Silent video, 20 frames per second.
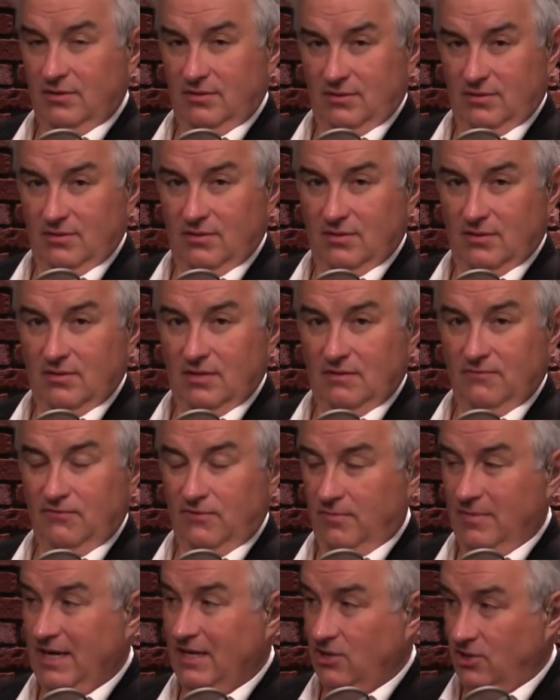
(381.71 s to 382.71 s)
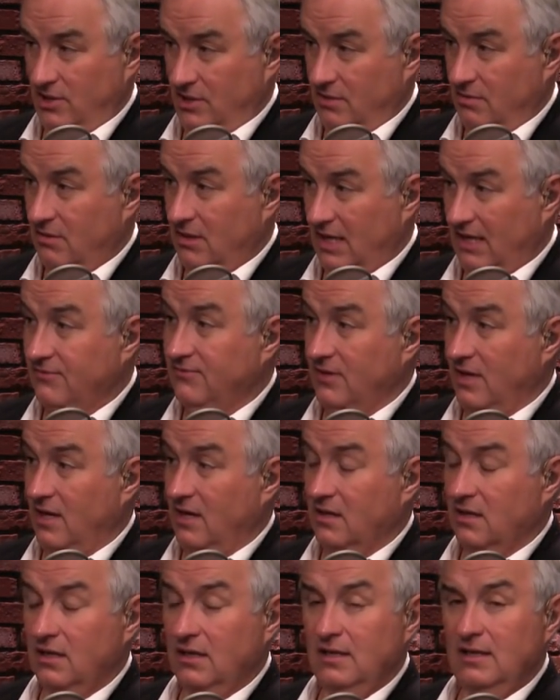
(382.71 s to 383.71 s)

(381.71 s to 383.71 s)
your information, LifeLock,